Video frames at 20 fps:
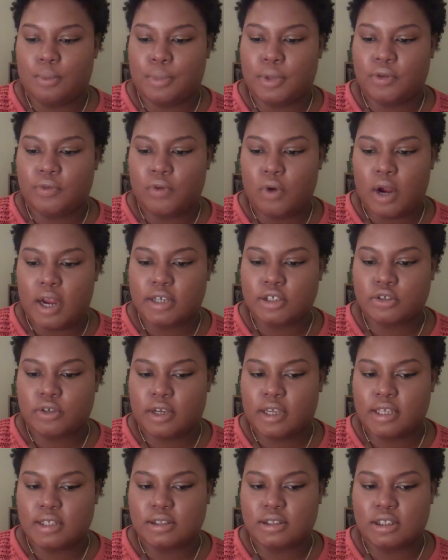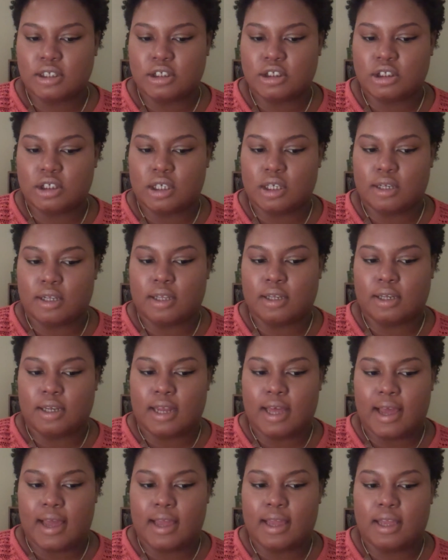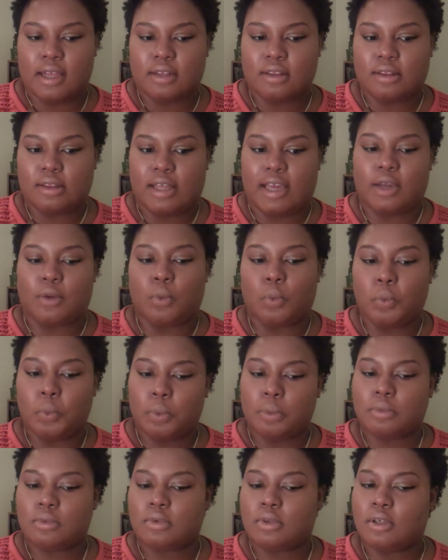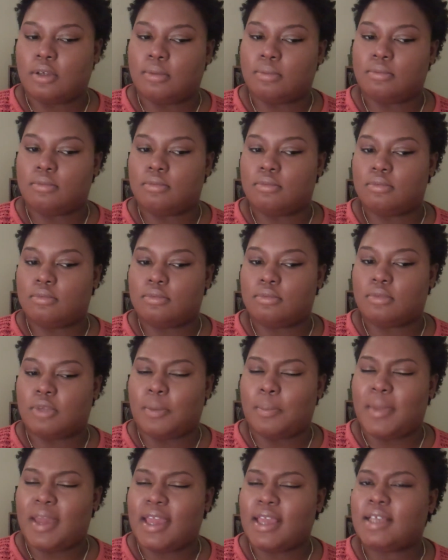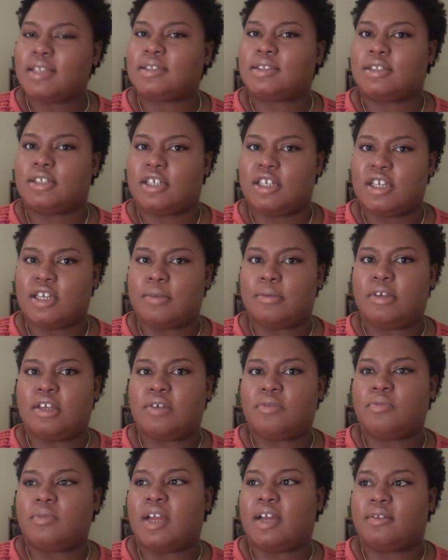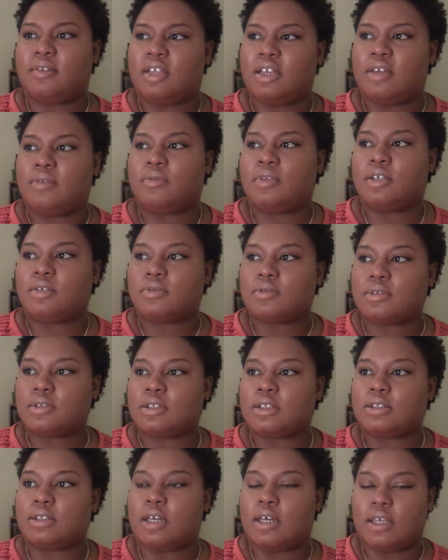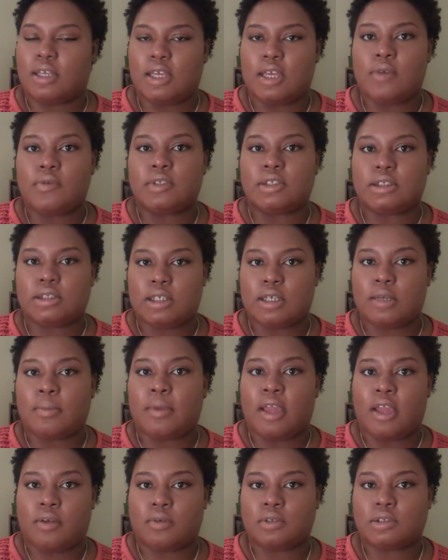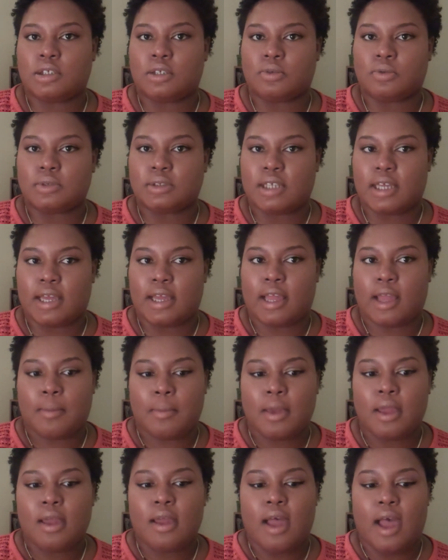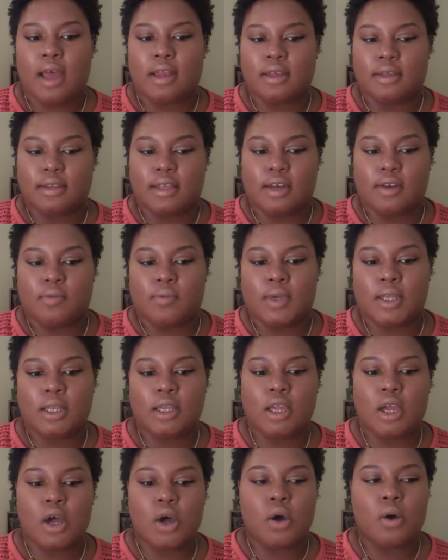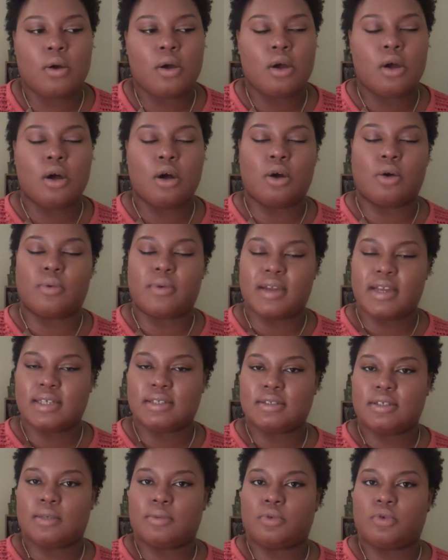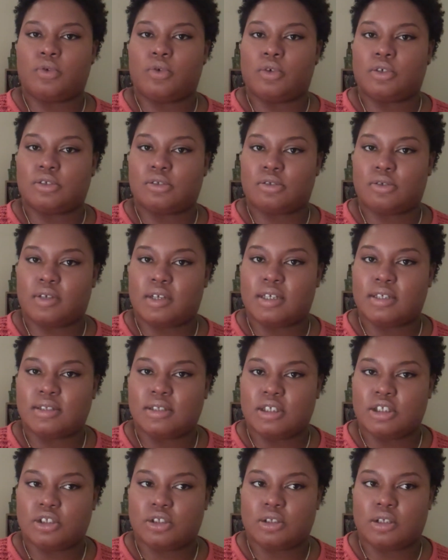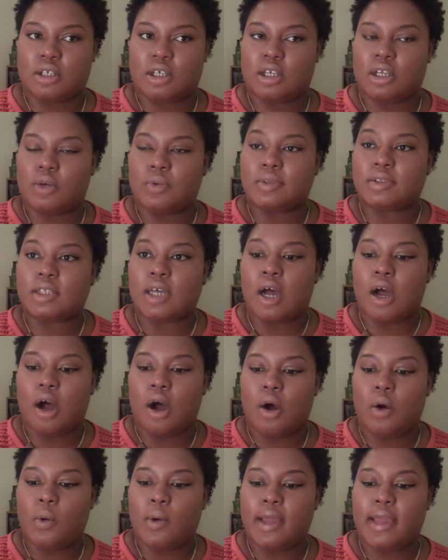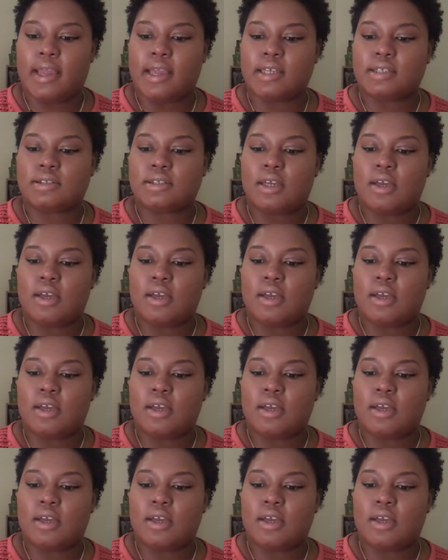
Before I transitioned, a lot, like the main tip, if this was a given tip every single time I looked at a video or read something on transitioning, it was always